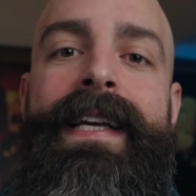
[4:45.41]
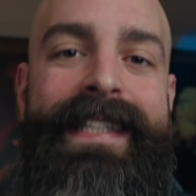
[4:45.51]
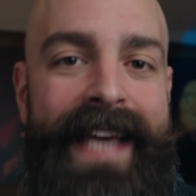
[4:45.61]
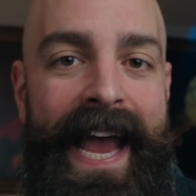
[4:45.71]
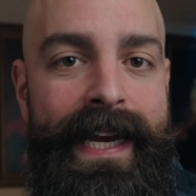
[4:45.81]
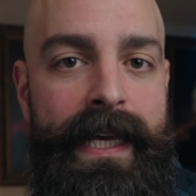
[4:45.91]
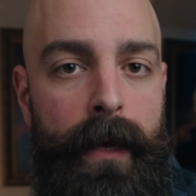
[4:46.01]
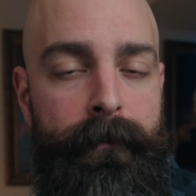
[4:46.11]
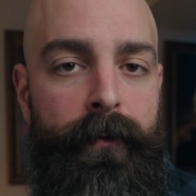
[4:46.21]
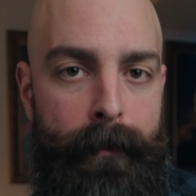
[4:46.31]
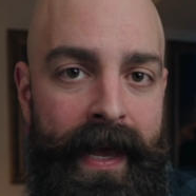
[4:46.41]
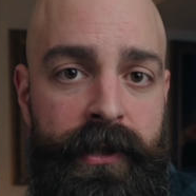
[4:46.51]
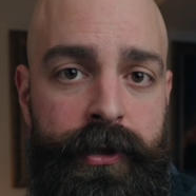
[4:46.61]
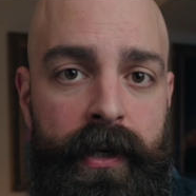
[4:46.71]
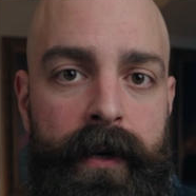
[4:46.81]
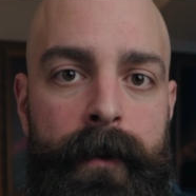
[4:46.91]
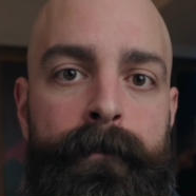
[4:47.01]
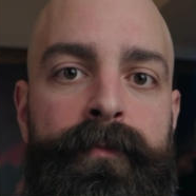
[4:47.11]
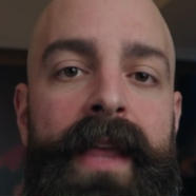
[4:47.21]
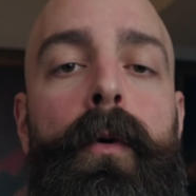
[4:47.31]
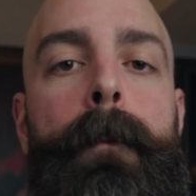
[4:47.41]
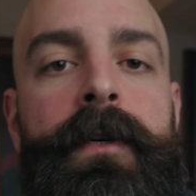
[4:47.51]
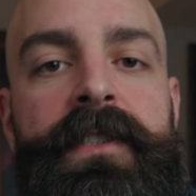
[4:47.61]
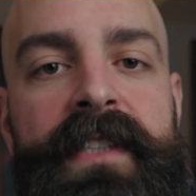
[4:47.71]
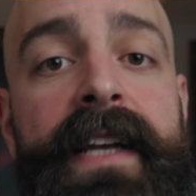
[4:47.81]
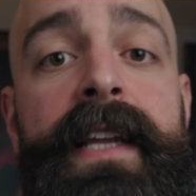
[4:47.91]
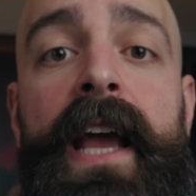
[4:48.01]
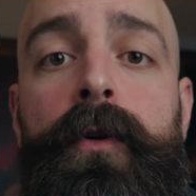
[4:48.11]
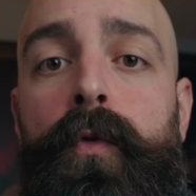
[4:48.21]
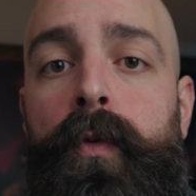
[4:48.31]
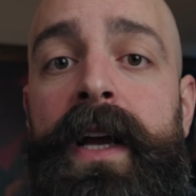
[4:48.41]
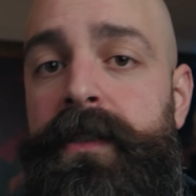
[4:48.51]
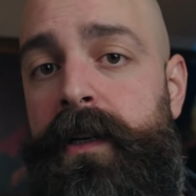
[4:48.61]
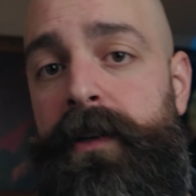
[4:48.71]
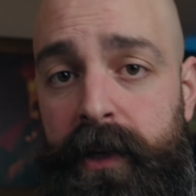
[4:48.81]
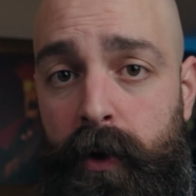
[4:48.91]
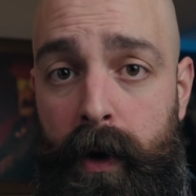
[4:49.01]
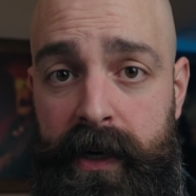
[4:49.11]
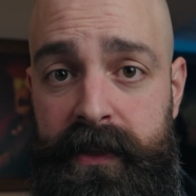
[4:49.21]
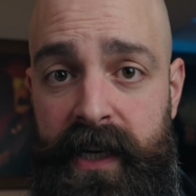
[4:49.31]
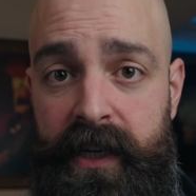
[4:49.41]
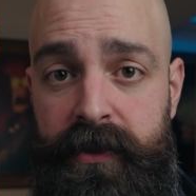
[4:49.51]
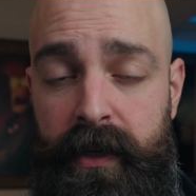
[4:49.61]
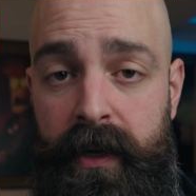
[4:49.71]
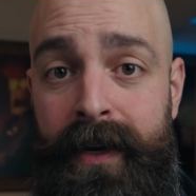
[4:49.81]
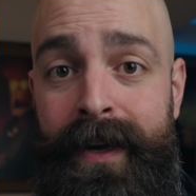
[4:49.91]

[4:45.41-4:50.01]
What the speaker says: gaining information that will present a risk to the organization.